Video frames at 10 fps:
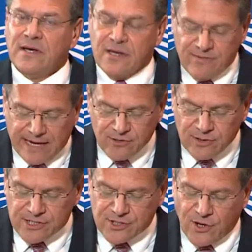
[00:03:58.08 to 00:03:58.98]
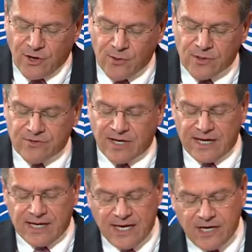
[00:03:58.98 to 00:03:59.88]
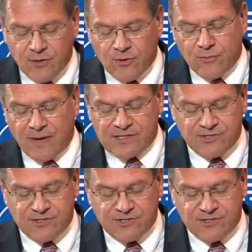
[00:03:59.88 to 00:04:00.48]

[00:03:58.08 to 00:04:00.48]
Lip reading: While doing so, the EU must